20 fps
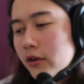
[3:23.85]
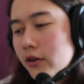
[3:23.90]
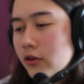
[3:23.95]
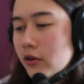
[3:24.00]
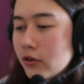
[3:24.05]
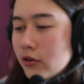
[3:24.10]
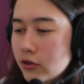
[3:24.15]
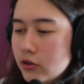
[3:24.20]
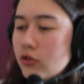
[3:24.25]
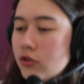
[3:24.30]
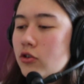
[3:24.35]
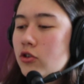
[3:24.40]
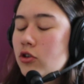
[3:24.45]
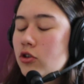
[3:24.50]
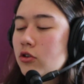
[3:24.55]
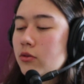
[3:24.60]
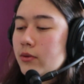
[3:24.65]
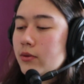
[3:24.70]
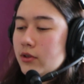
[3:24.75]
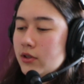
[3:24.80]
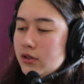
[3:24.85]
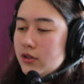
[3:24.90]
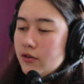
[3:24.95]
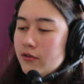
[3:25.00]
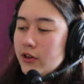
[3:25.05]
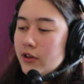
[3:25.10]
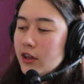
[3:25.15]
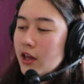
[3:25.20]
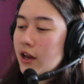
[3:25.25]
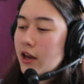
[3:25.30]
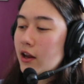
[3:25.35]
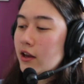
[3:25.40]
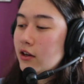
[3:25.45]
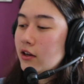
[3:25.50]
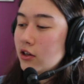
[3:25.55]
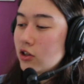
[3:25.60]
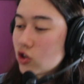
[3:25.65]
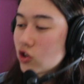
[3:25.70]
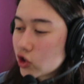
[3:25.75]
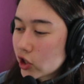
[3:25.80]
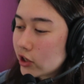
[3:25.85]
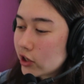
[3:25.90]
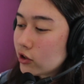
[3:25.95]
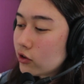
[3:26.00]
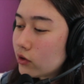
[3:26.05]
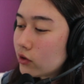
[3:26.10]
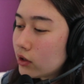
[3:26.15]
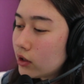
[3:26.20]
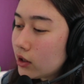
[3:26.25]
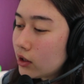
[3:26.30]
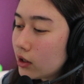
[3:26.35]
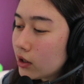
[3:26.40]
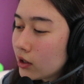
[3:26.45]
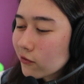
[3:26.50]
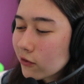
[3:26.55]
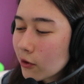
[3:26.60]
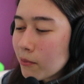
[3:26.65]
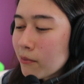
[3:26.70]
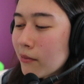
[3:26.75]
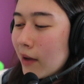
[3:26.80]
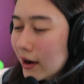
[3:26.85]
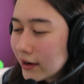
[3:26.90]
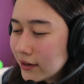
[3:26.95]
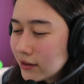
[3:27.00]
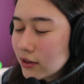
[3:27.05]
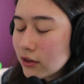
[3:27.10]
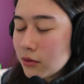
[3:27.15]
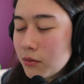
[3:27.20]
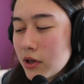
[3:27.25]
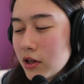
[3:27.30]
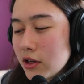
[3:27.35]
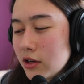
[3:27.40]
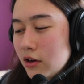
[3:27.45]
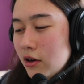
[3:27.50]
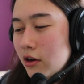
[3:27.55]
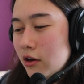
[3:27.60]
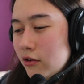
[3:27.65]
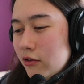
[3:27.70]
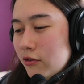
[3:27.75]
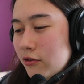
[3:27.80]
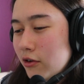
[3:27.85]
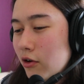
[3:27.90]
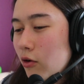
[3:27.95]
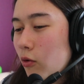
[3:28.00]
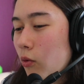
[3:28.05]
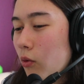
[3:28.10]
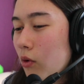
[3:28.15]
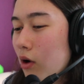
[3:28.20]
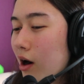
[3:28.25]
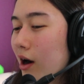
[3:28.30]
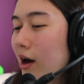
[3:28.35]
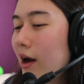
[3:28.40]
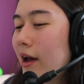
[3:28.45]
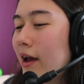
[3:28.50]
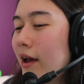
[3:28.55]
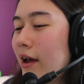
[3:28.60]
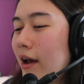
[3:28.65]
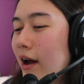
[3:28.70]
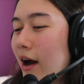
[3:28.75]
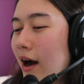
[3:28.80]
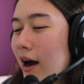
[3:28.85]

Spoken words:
you know, YouTube and stuff like that, and it genuinely reminded me of why